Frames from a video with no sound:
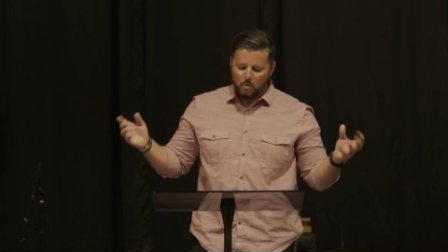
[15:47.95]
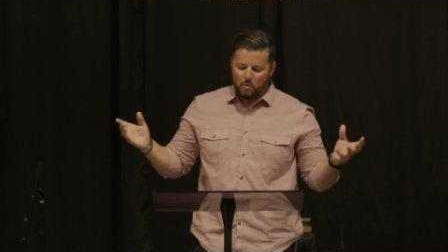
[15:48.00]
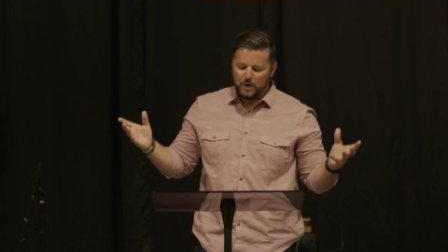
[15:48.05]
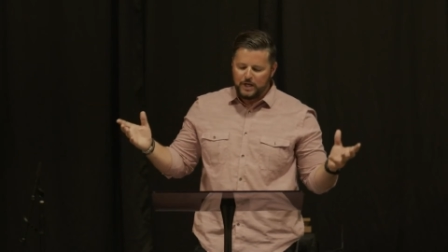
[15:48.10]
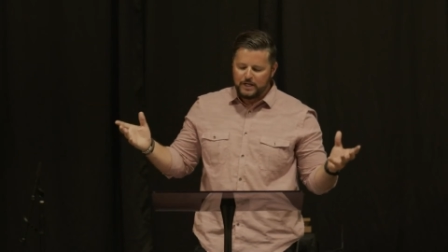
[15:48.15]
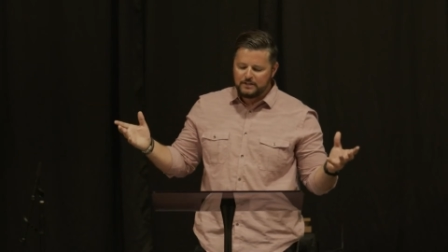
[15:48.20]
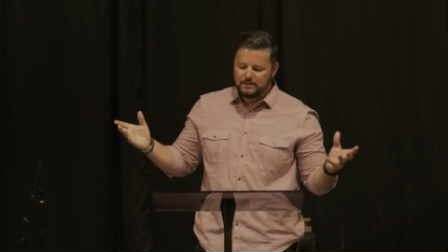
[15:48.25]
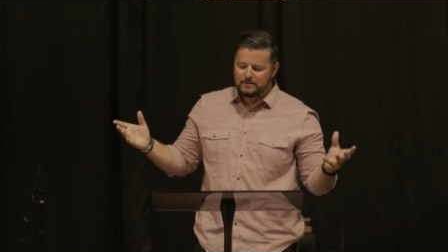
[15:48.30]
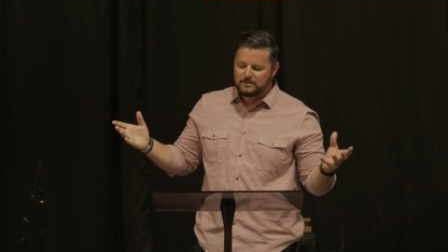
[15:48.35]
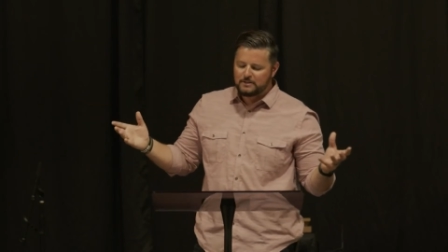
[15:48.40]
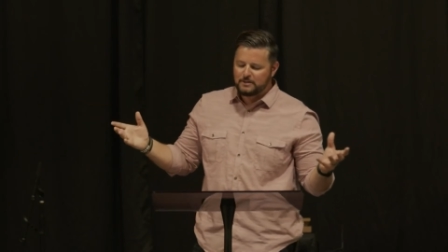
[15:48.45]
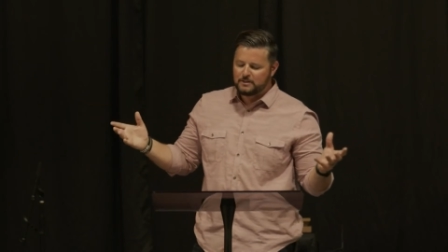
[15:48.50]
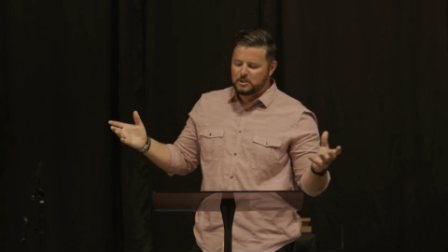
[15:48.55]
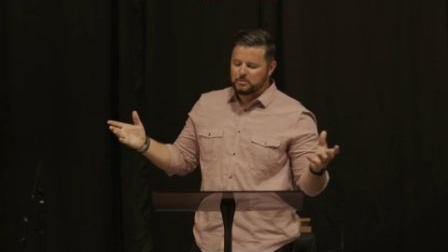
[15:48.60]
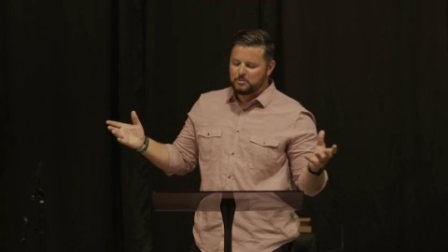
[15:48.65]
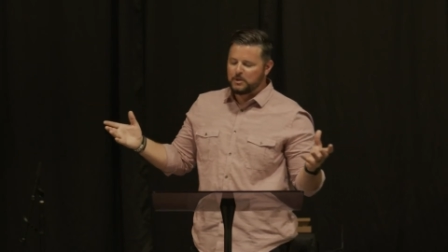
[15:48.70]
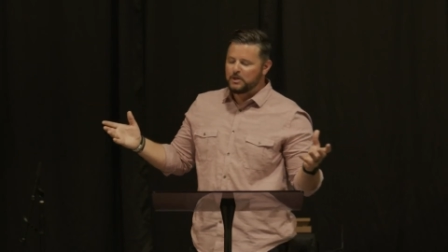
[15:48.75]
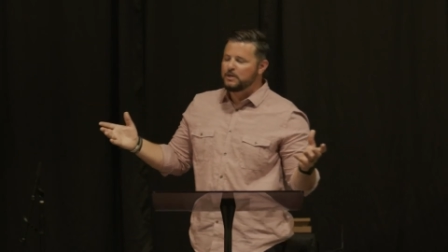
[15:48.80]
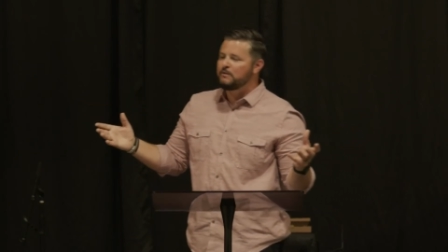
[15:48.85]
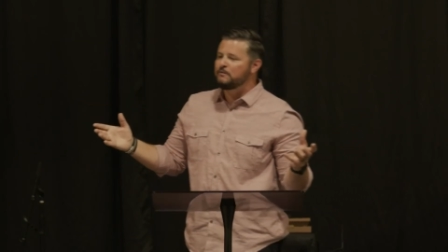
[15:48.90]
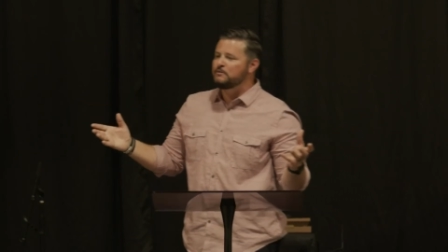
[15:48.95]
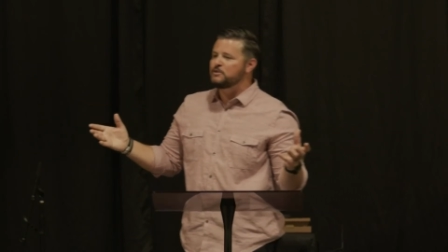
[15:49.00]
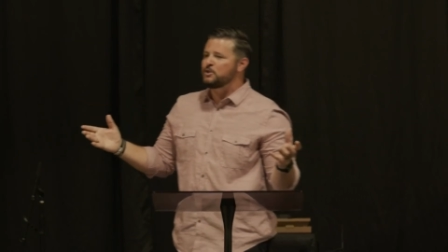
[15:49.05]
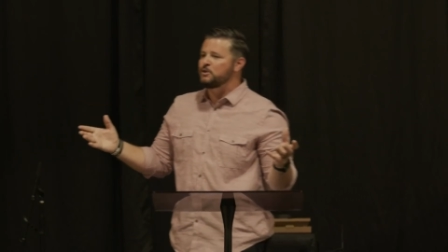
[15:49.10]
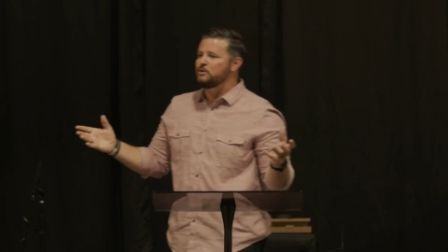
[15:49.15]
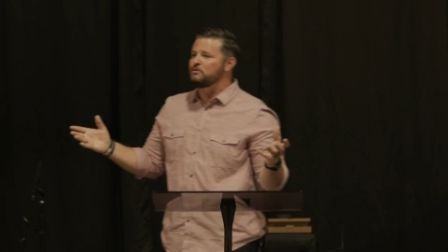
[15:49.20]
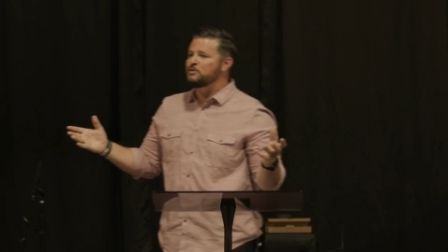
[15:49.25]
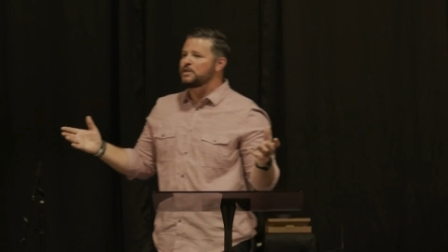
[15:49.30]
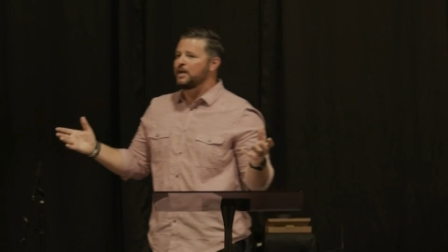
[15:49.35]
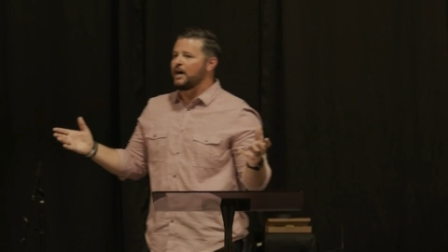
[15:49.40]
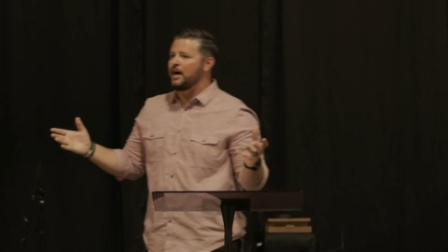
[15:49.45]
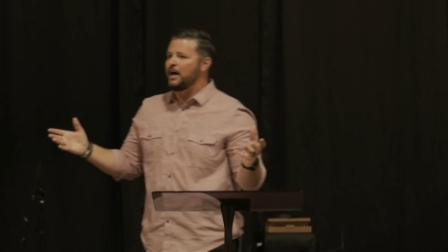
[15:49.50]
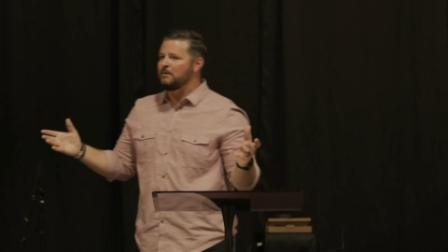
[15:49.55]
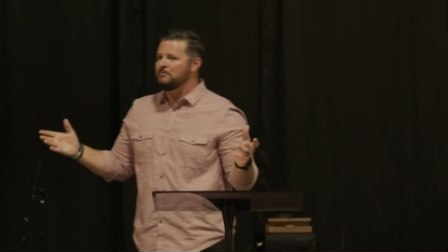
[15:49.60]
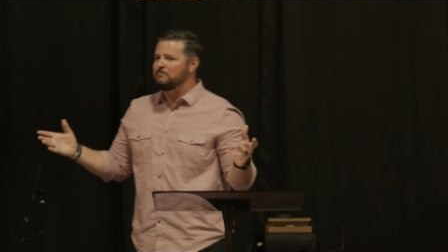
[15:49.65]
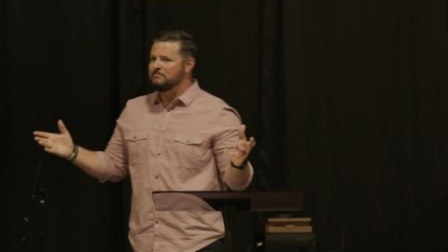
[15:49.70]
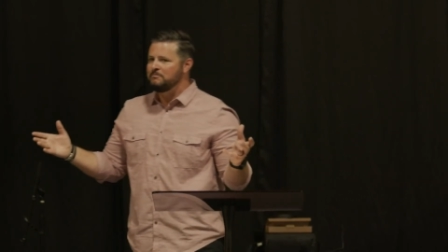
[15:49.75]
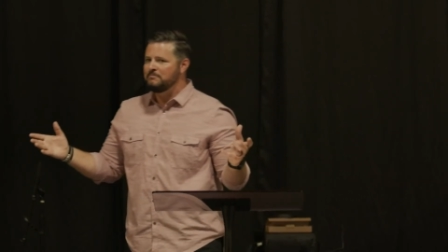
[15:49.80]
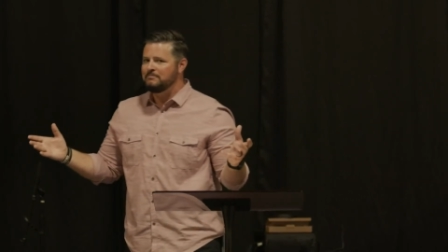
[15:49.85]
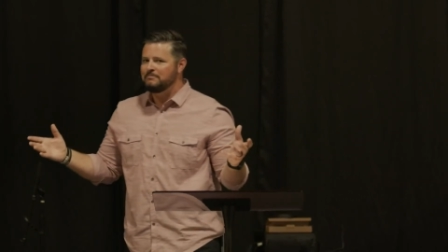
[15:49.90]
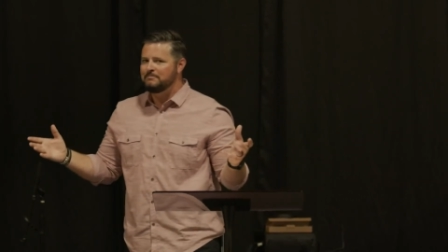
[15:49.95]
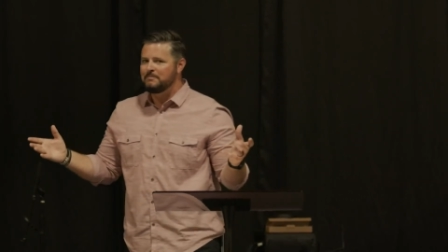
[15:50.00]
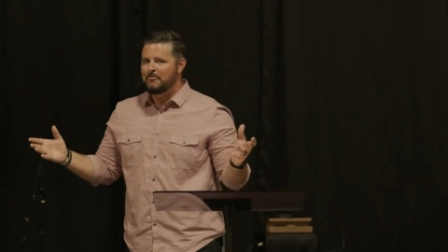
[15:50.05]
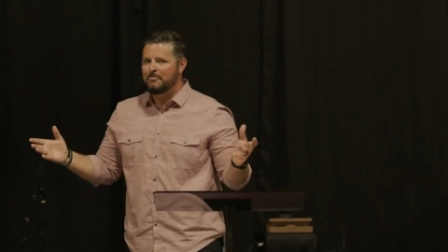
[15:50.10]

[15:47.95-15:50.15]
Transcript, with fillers: When does the Spirit of truth come?